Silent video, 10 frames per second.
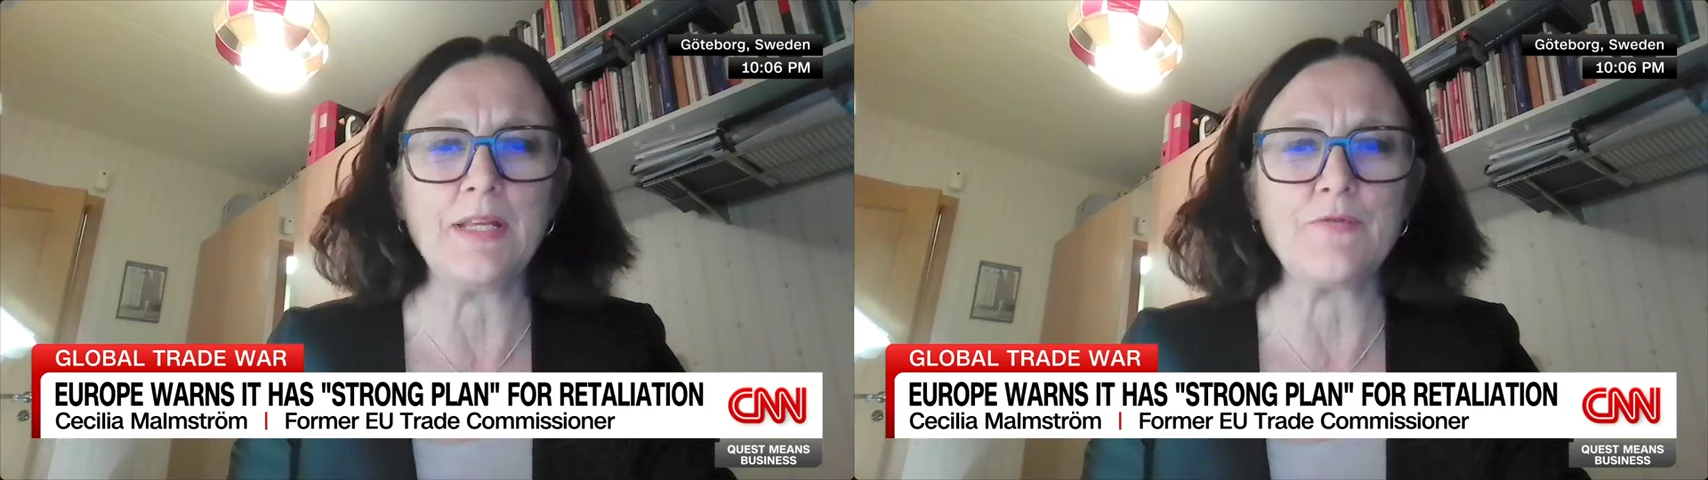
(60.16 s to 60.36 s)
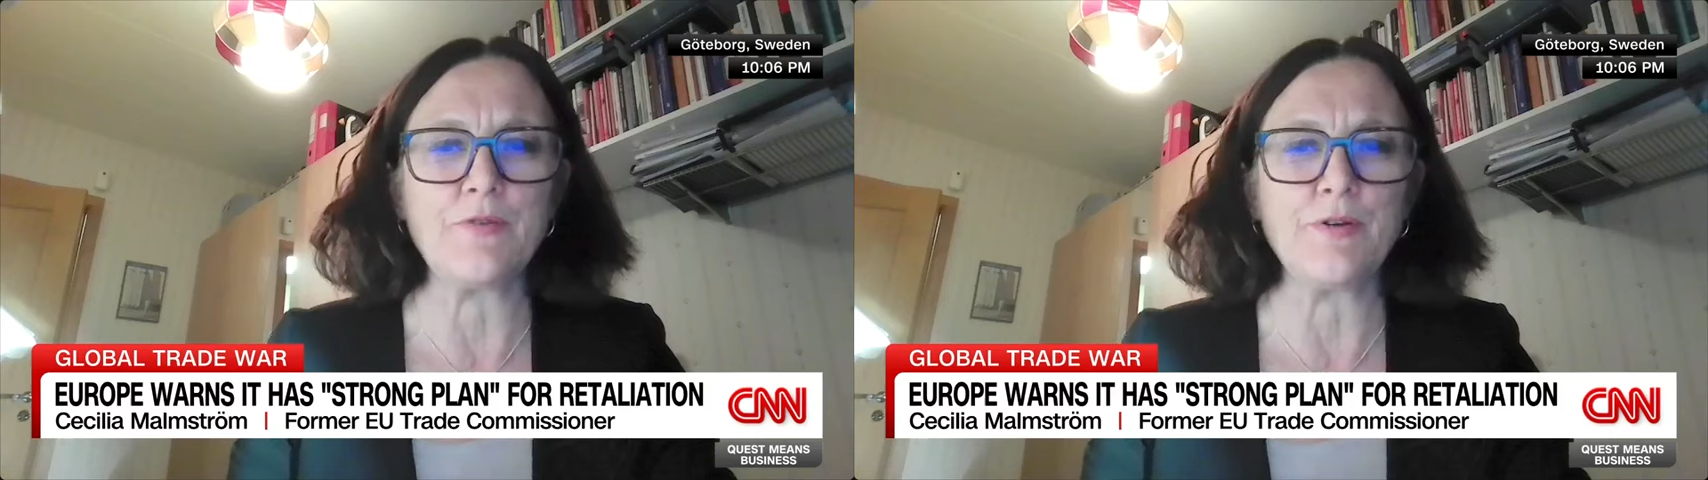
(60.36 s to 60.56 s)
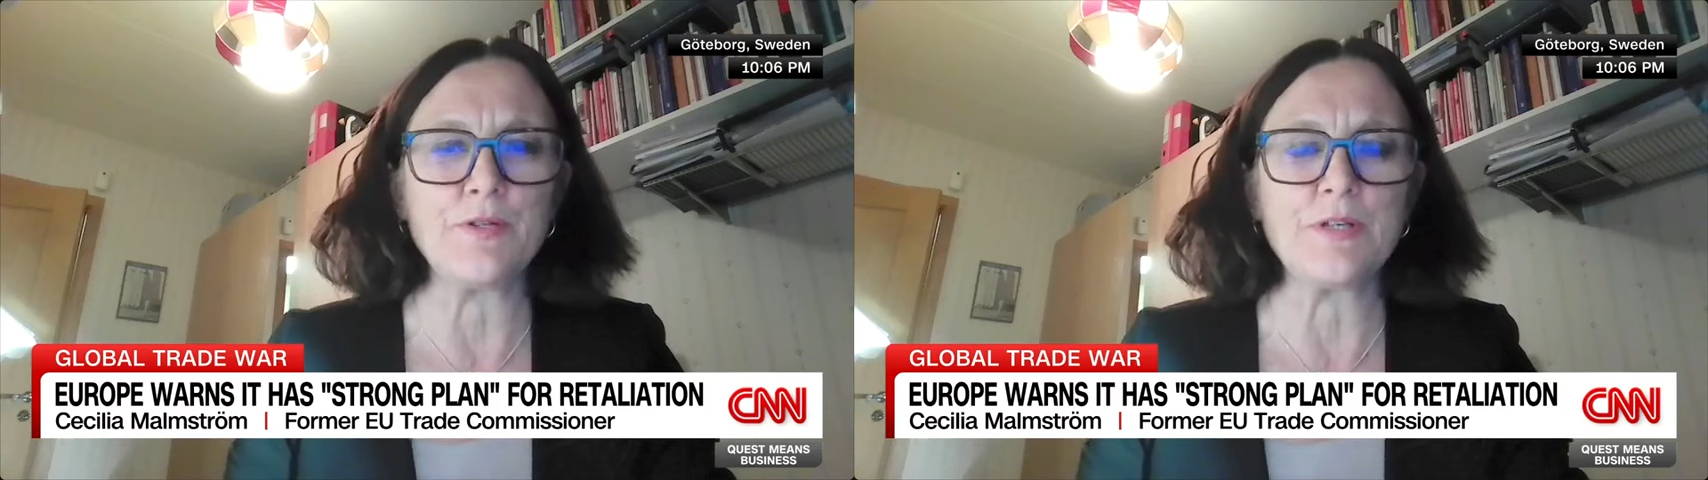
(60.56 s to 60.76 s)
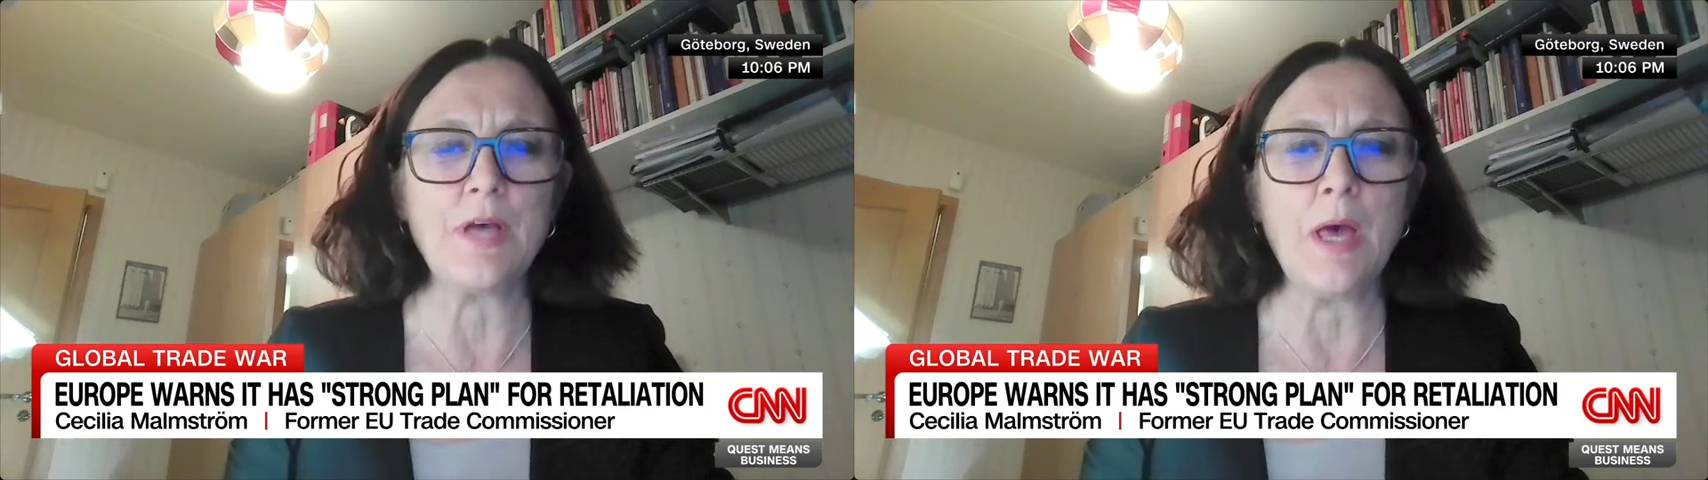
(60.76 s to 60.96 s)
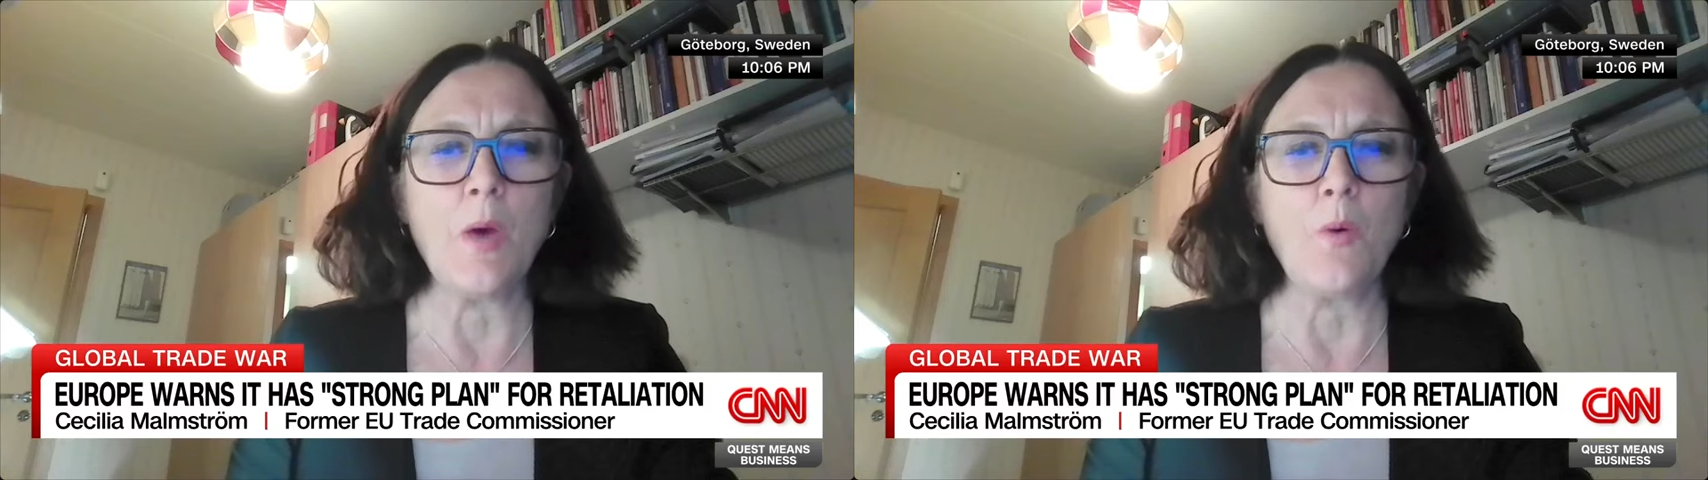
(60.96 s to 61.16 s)
first
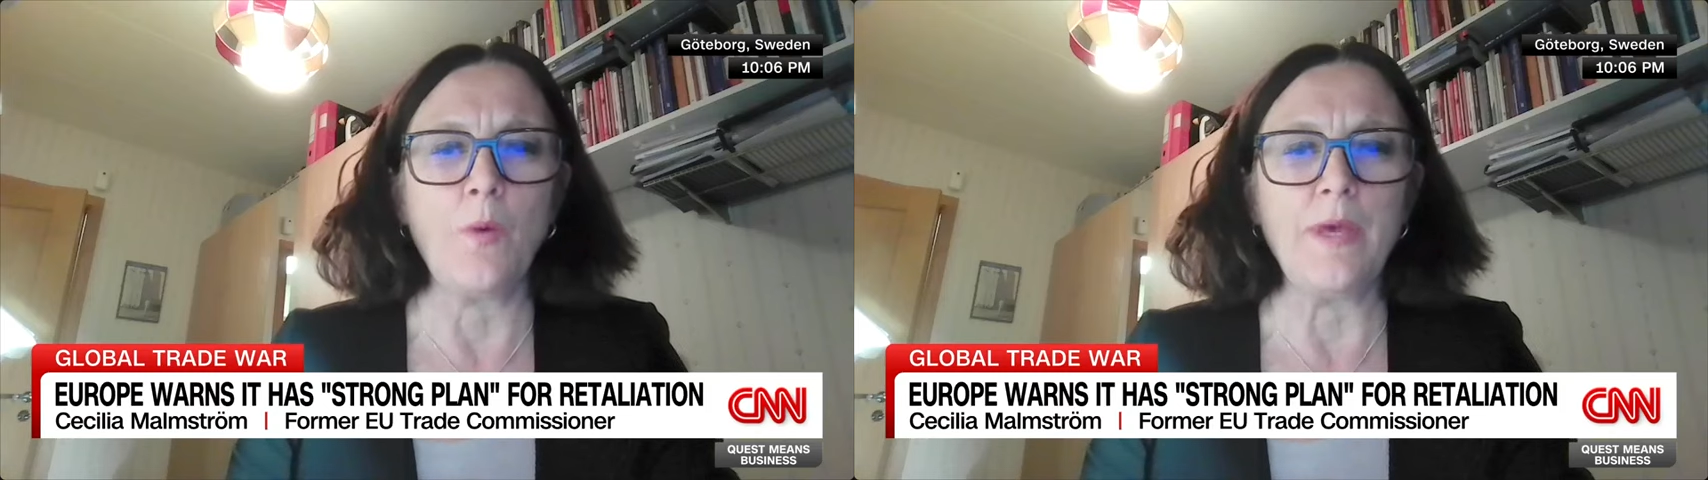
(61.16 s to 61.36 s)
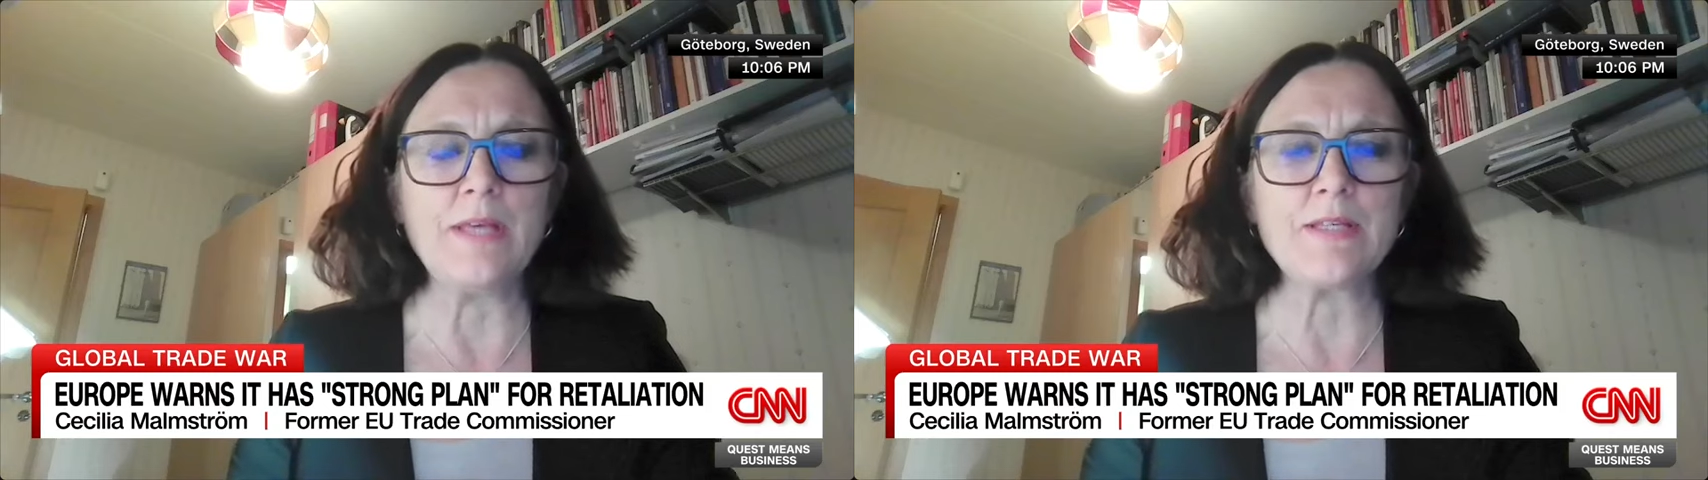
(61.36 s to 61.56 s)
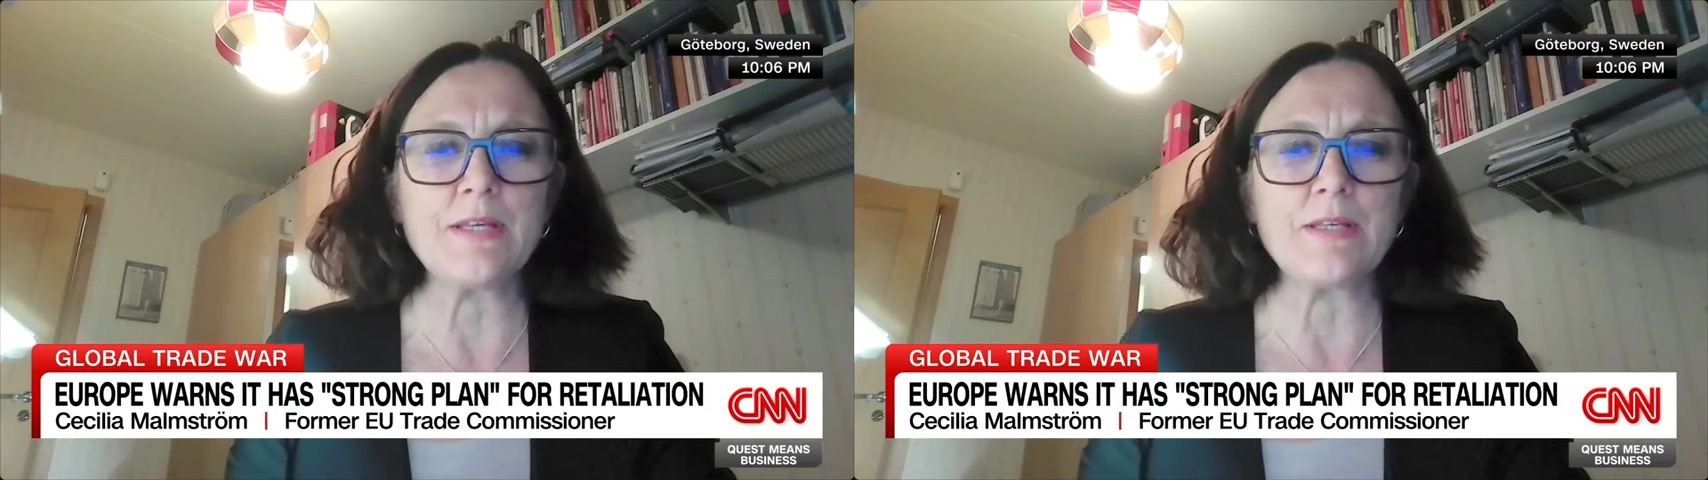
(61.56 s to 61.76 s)
weeks.